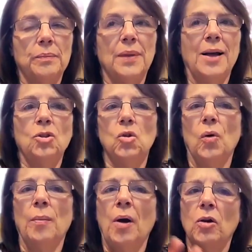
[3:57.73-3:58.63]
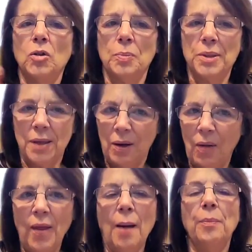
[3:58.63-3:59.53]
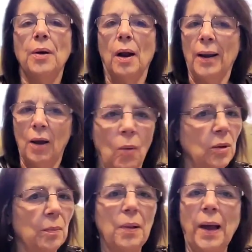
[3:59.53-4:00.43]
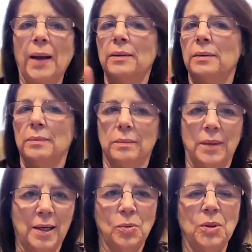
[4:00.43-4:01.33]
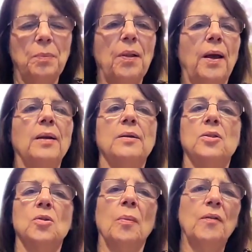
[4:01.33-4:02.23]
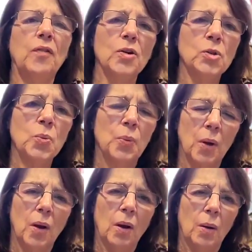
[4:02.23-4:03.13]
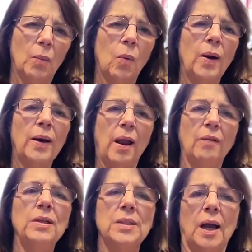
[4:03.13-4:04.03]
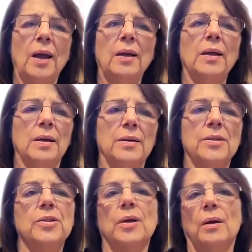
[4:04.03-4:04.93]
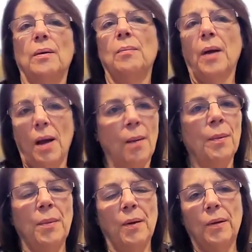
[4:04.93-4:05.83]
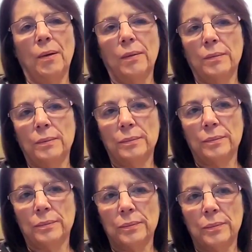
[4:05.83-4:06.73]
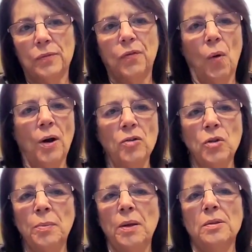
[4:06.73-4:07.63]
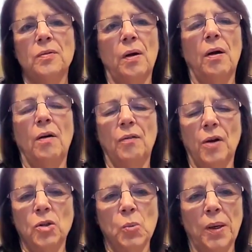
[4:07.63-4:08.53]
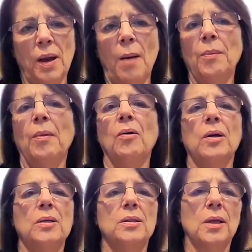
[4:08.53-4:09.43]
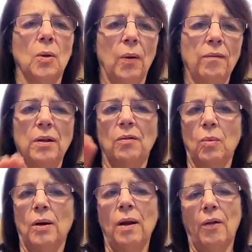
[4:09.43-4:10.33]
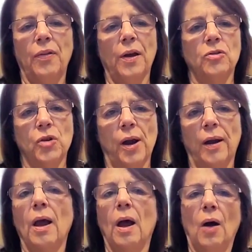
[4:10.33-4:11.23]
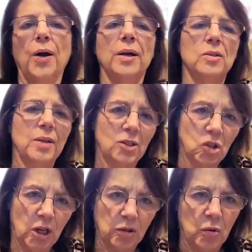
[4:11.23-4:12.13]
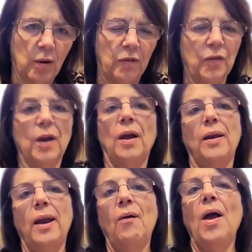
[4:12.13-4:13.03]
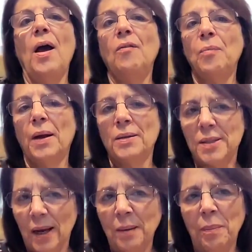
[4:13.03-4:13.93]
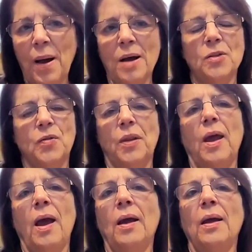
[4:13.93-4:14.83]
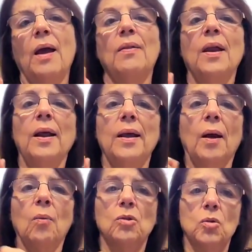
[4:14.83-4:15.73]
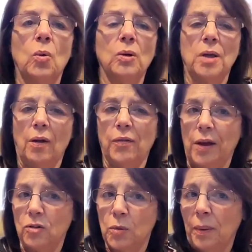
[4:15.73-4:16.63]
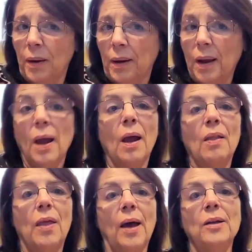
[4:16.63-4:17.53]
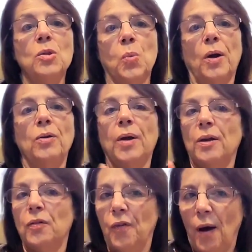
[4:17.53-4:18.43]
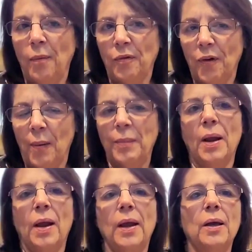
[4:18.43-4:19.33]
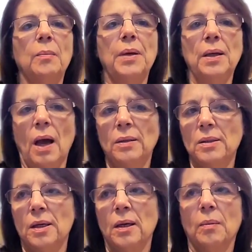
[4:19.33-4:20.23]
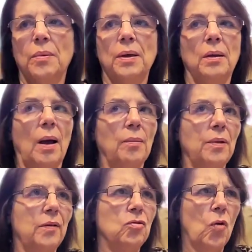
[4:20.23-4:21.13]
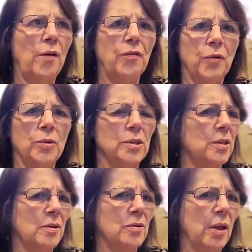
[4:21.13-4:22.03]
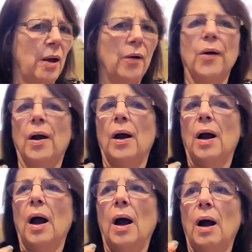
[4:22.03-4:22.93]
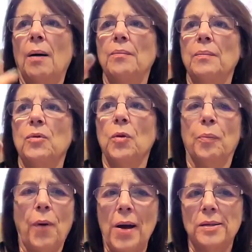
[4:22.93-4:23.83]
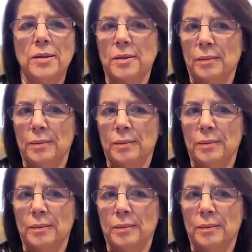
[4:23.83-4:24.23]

Not sure I'm 100% on that, but I with the plan. That's what the plan is. So my first one every day is my almond milk. 400 mils of unsweetened almond milk is the equivalent of 1 healthy extra A. Okay, so that's checked off. Now I have my second box for the A, and then I get what's called a healthy extra B. That is where you get your fiber from. It could be nuts. It could be, I believe, dry fruits is under there. Your breads.